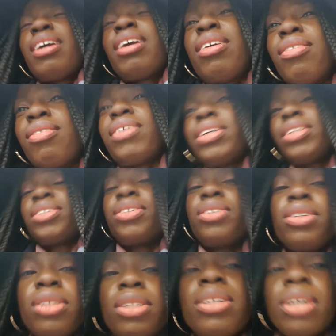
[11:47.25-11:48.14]
If I
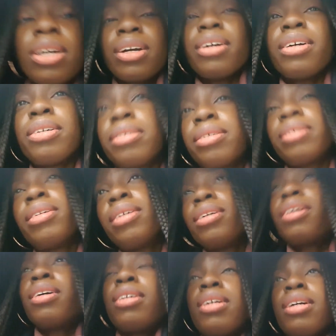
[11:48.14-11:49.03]
don't,
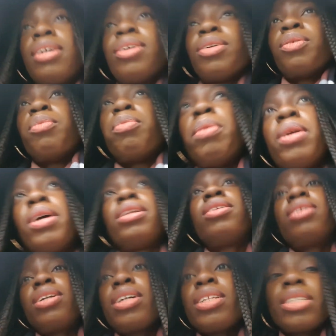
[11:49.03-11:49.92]
it will be
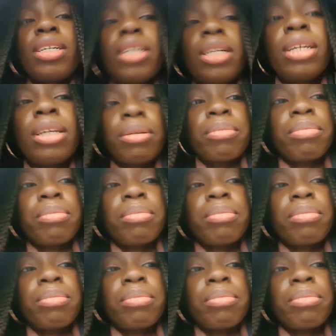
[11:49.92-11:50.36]
another time.